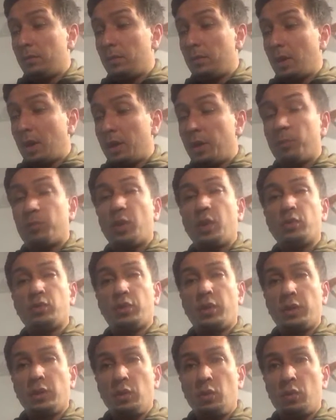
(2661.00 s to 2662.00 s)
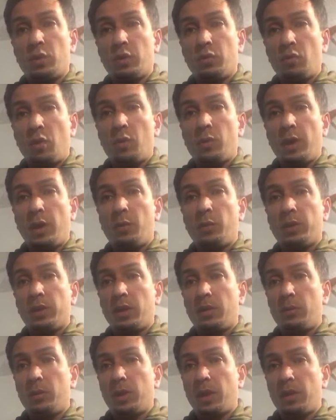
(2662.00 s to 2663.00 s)
approach that you can roll out
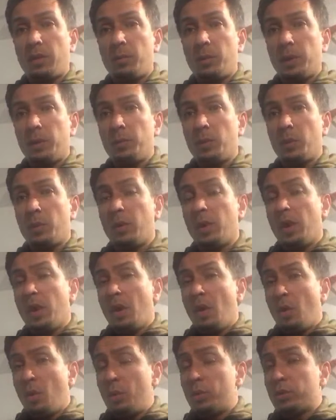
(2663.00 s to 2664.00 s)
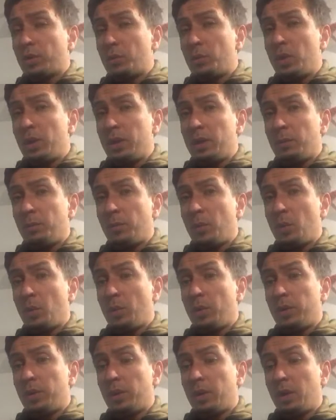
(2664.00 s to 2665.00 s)
with other people. Also, really
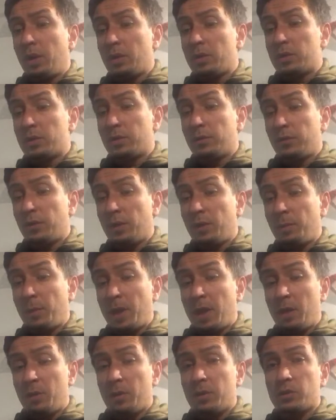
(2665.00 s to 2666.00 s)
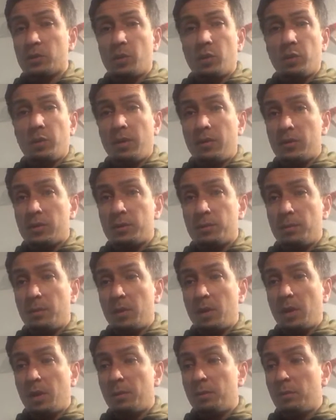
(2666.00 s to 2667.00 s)
important that for the parents or whoever's
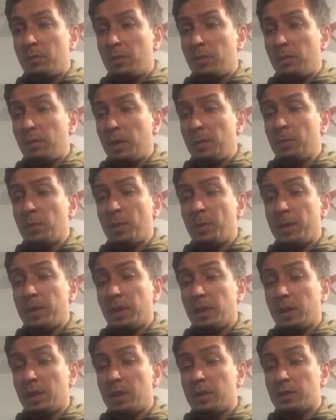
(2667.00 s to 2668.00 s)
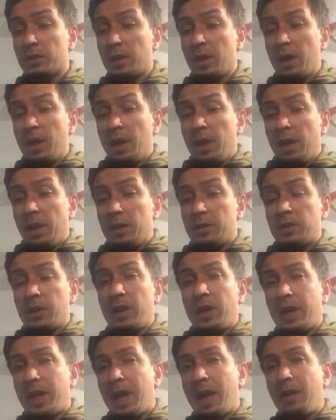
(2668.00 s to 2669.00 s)
implementing this, is that
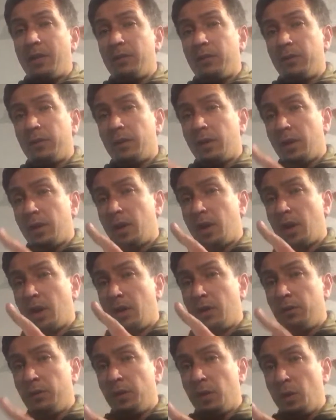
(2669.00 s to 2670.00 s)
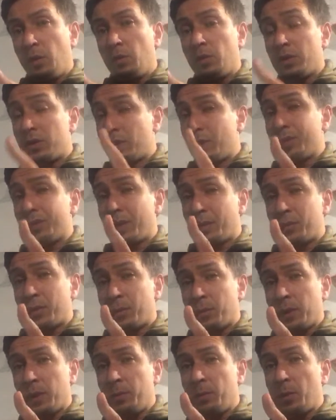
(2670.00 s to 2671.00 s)
they have a view. It's two separate
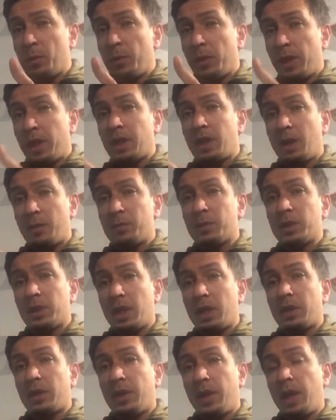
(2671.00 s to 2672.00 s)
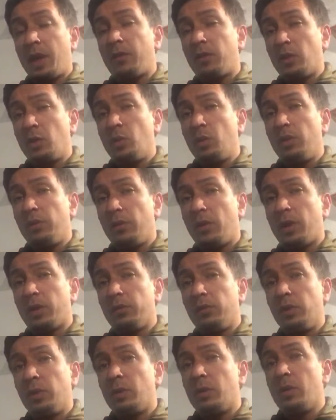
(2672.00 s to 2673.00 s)
people, but they come together and they have a unified
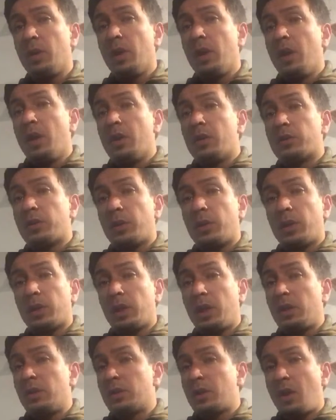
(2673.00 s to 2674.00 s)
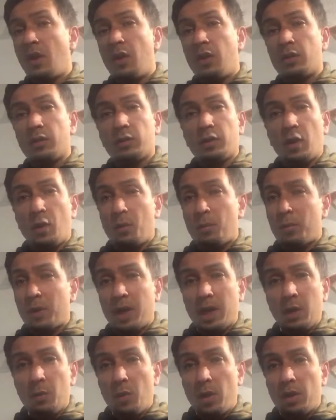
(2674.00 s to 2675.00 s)
view, so that kids can't go and
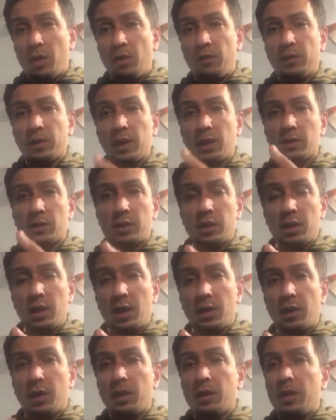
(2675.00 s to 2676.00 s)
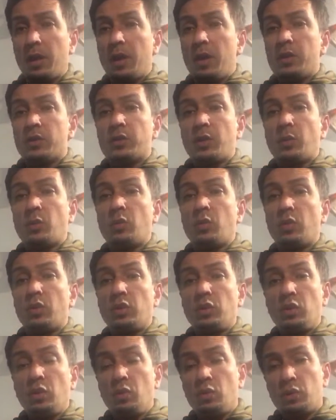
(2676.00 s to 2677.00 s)
play one off against the other. So
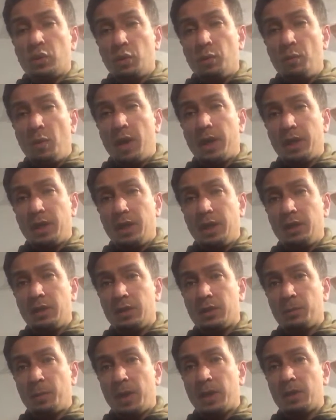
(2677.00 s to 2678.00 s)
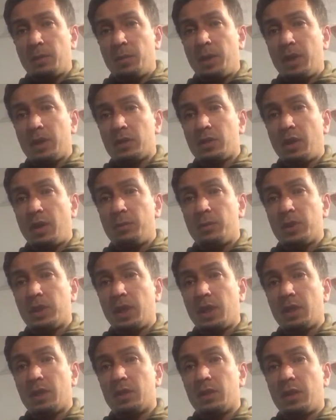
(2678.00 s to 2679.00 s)
you two might need to spend a bit of time
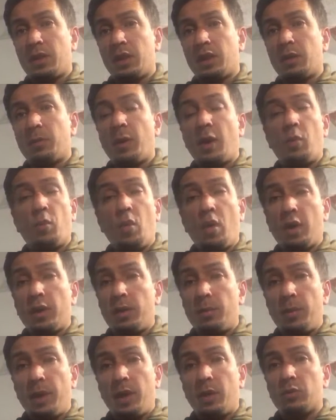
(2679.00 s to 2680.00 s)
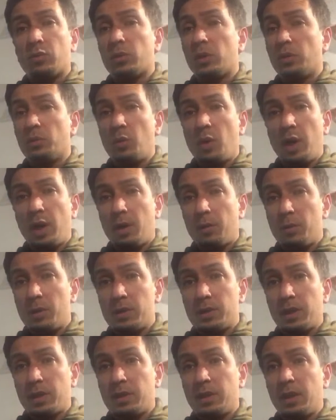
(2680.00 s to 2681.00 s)
together to think about what are the boundaries, why are we
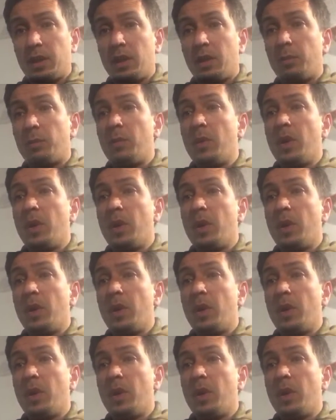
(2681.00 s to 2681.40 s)
setting them,